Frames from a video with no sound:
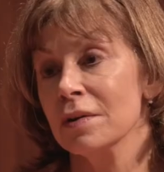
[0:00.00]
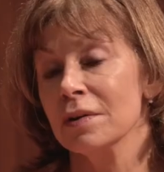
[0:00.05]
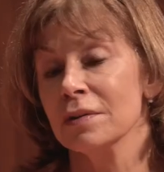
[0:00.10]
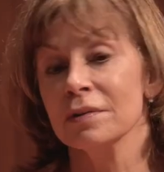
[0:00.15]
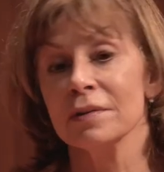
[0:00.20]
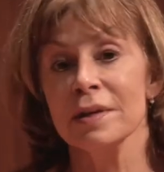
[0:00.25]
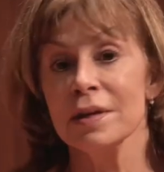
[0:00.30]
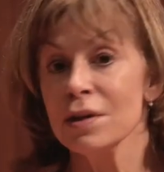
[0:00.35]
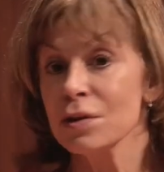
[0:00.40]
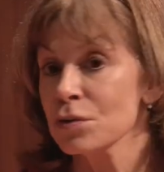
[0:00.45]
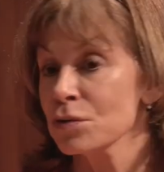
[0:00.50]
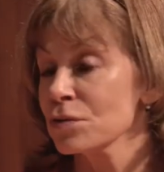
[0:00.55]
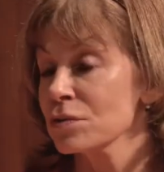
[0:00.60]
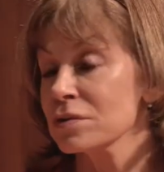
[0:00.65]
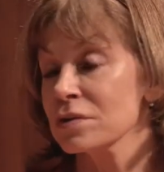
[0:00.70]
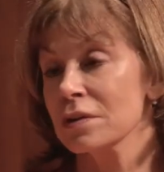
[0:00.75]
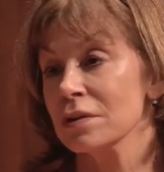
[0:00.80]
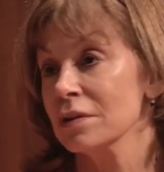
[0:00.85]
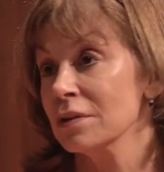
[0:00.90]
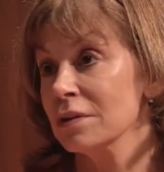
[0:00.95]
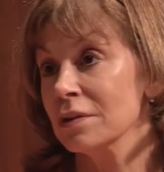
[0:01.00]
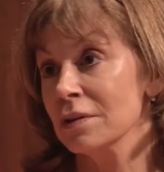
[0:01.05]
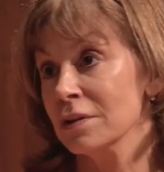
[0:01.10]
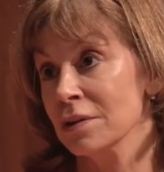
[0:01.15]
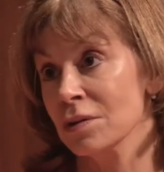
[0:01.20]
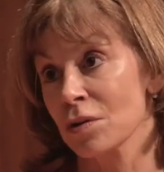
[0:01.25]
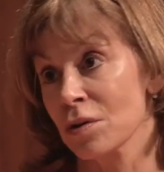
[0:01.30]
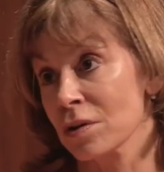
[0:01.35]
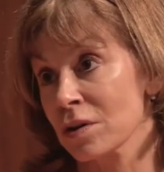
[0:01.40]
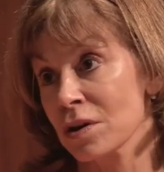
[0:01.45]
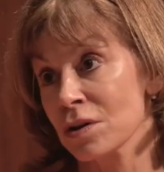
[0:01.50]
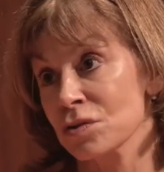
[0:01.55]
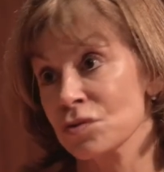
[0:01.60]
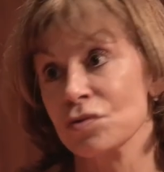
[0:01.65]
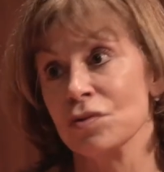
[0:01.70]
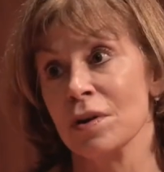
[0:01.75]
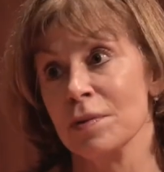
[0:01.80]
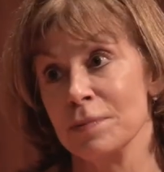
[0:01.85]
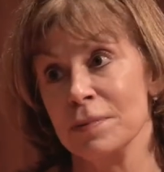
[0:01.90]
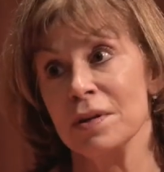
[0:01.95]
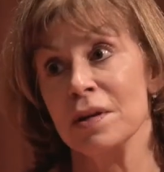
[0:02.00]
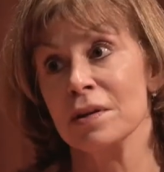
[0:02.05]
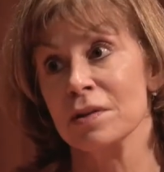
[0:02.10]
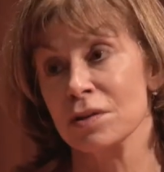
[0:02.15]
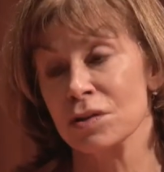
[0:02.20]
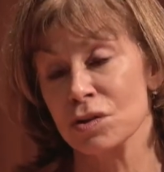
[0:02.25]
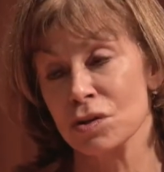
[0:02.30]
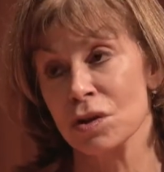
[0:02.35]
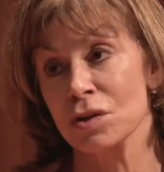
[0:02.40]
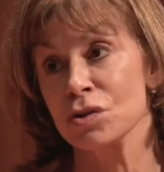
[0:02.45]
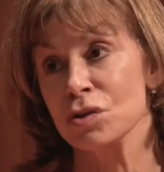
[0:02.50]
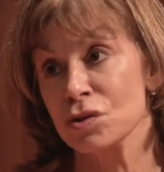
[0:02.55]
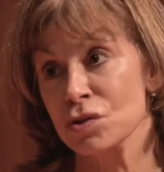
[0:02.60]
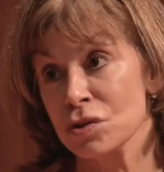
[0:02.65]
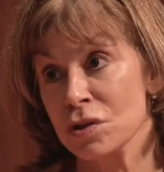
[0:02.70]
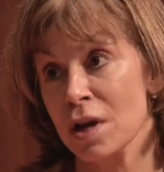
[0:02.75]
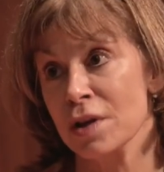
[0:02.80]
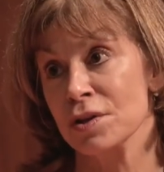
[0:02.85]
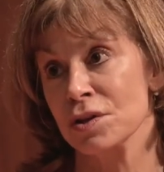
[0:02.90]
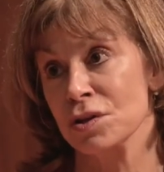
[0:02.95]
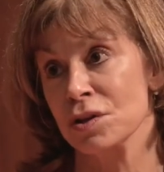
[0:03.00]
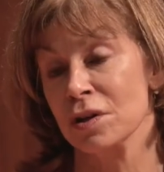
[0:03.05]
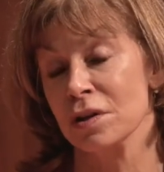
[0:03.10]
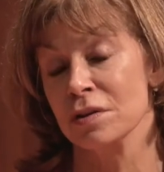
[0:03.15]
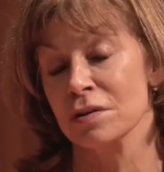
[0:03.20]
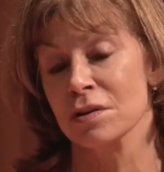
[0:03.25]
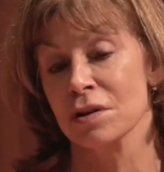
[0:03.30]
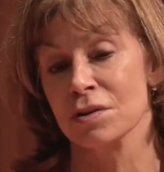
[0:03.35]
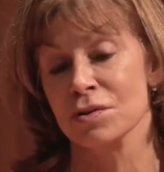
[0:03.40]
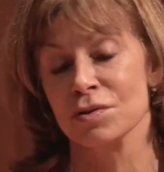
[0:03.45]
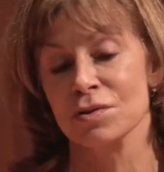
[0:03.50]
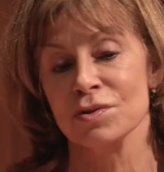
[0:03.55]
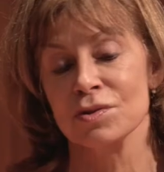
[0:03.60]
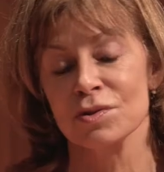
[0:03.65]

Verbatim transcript: leaders in our country. I mean, astonishing conductors.